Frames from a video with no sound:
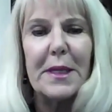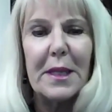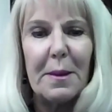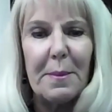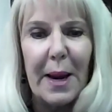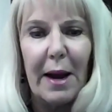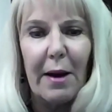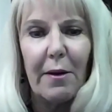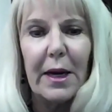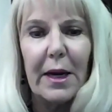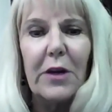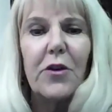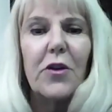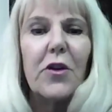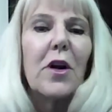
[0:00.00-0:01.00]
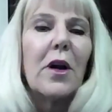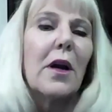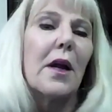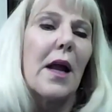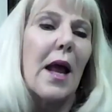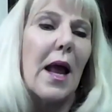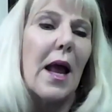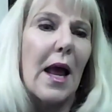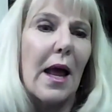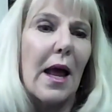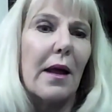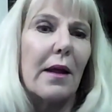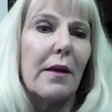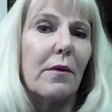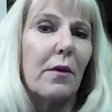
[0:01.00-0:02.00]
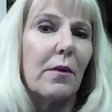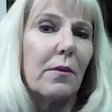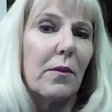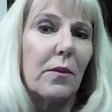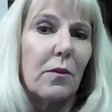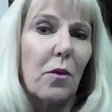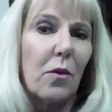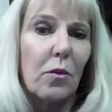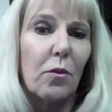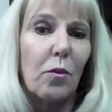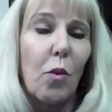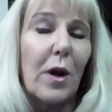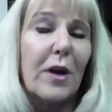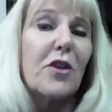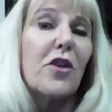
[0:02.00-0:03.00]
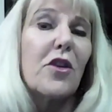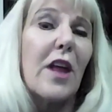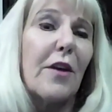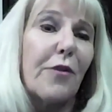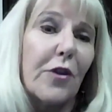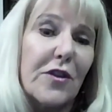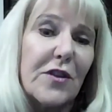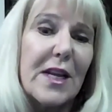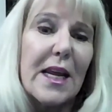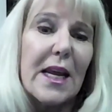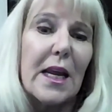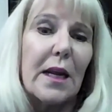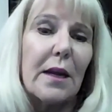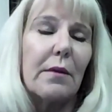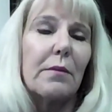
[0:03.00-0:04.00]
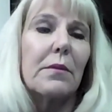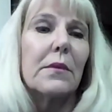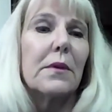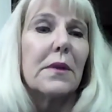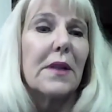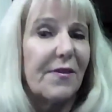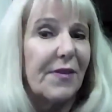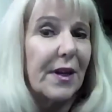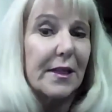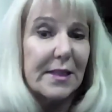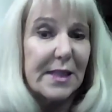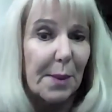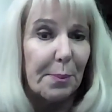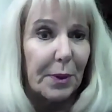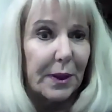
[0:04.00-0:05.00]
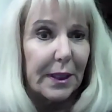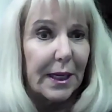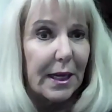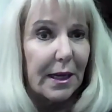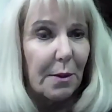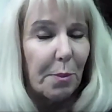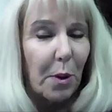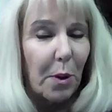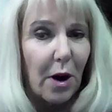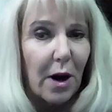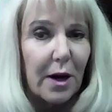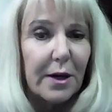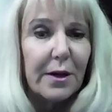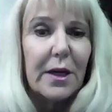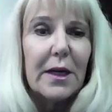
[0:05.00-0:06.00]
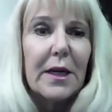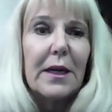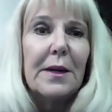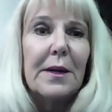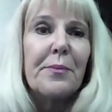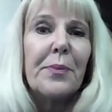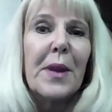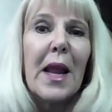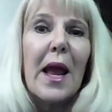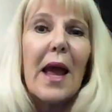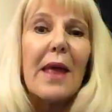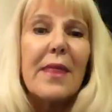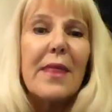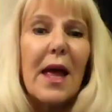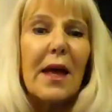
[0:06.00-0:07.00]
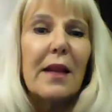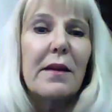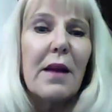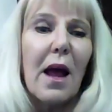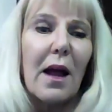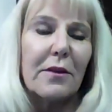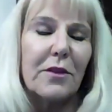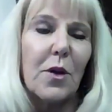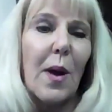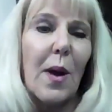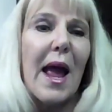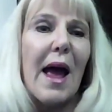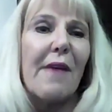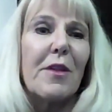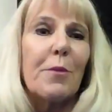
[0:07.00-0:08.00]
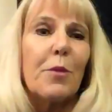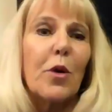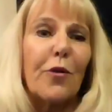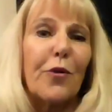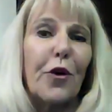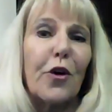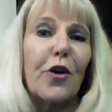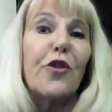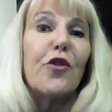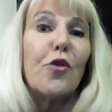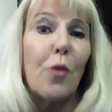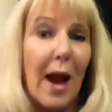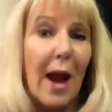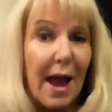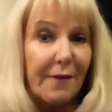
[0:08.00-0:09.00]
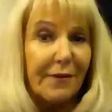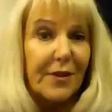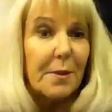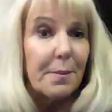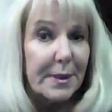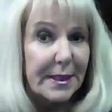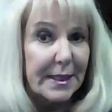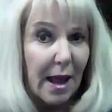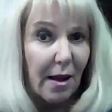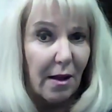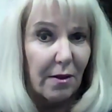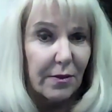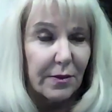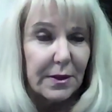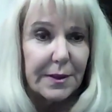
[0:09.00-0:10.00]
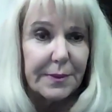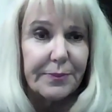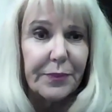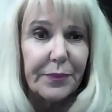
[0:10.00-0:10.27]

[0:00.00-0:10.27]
in the marriage, and what do they foresee living separately and apart. And then, so I have them do a first draft themselves.